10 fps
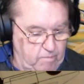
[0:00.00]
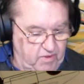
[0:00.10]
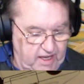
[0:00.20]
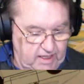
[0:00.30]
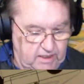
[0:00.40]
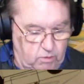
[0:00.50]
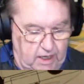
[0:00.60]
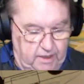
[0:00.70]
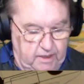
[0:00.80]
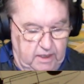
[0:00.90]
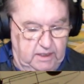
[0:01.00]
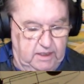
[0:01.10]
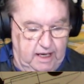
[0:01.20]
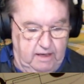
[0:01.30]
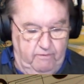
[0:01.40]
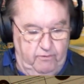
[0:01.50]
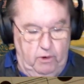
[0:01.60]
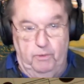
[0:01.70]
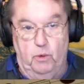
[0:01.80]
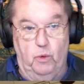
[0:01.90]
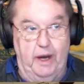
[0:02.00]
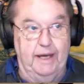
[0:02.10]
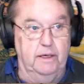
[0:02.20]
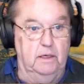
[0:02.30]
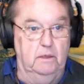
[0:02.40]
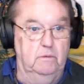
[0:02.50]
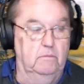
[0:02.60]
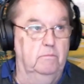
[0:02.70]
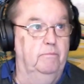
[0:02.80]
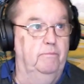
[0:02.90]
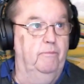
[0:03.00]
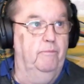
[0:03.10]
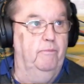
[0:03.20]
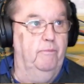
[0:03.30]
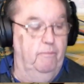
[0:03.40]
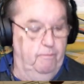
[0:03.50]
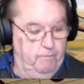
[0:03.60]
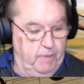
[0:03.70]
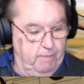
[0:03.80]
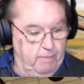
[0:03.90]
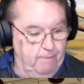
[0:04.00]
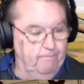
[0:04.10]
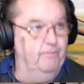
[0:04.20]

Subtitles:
This one is taken from the red paper.